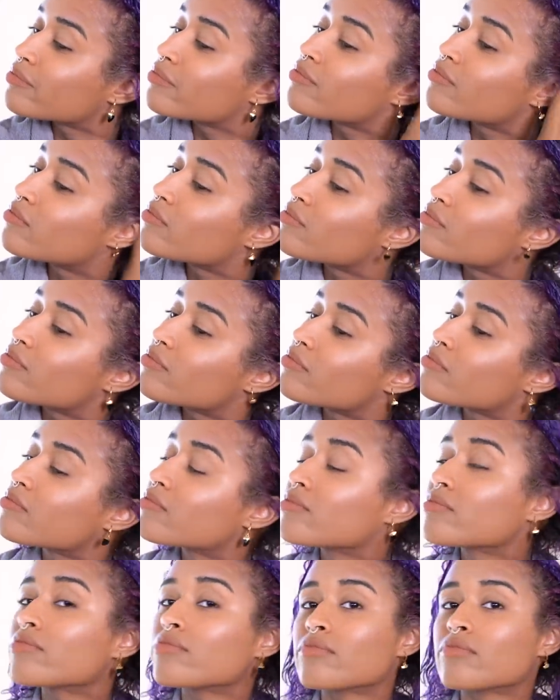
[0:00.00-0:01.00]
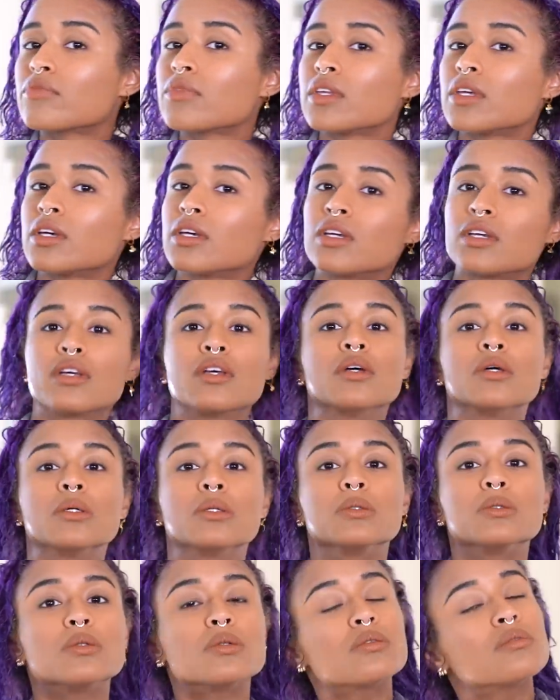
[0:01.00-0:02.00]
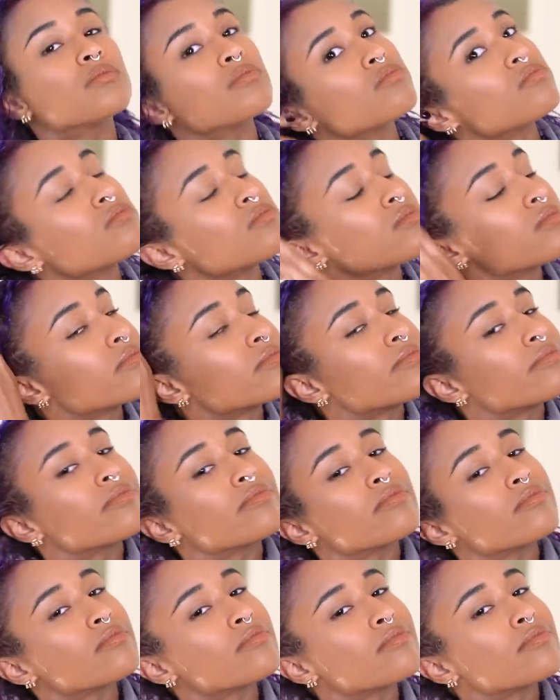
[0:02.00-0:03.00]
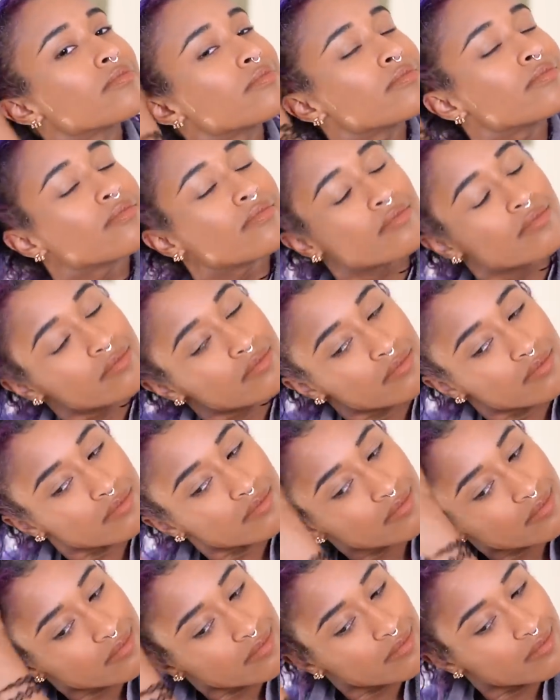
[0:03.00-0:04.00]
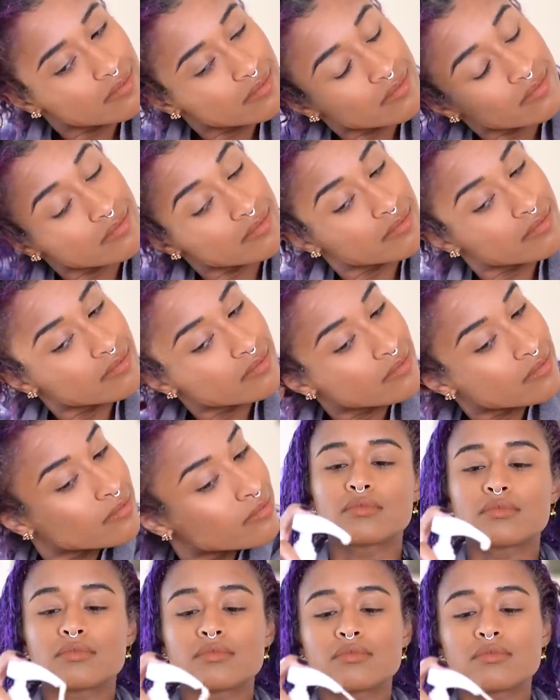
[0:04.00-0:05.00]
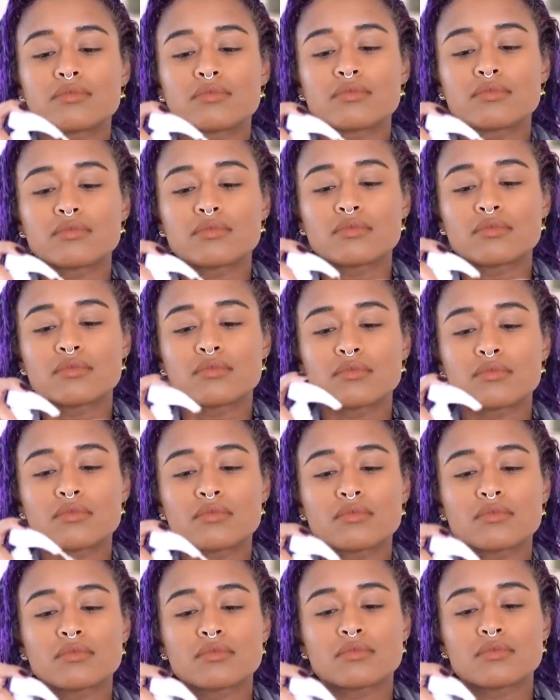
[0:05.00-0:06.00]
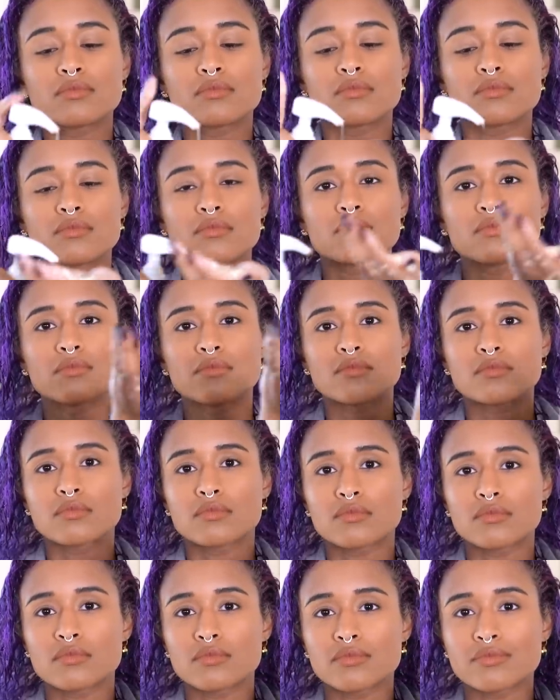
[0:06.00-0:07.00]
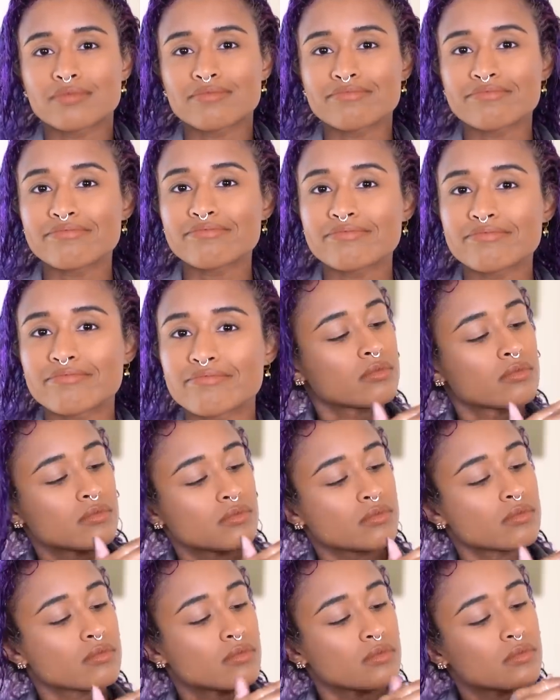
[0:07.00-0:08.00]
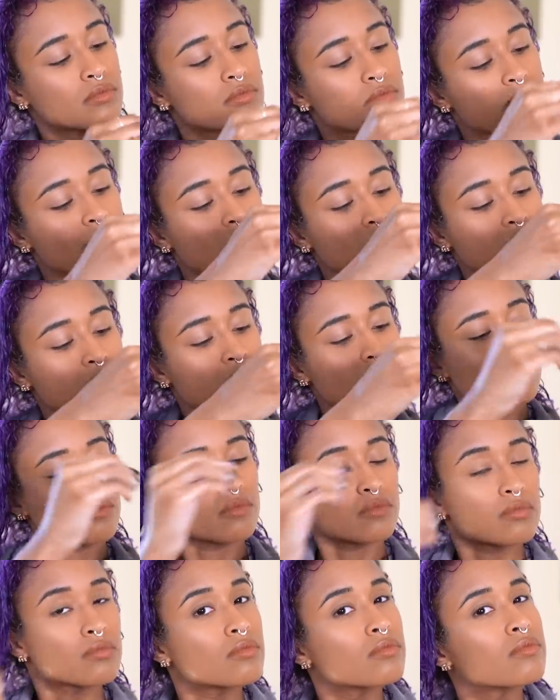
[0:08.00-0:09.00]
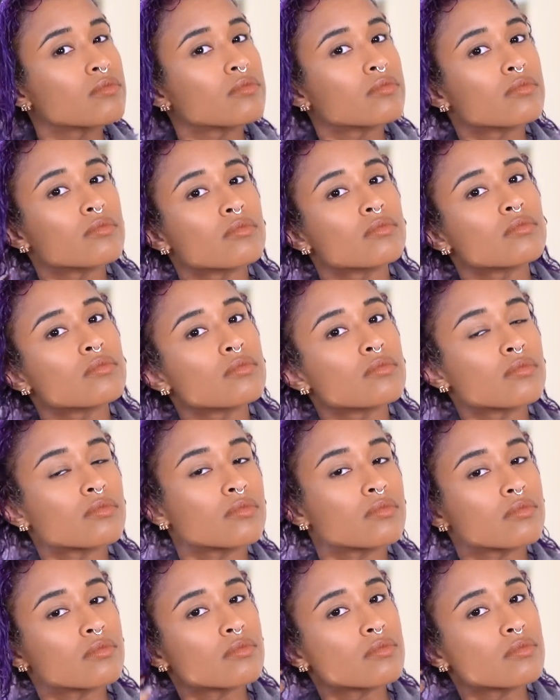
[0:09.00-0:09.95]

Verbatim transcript: Pretty much, this adds protein to your hair, which is what makes it strong and fills in the hair cuticle, which can get swollen or compromised if you've bleached or processed your hair.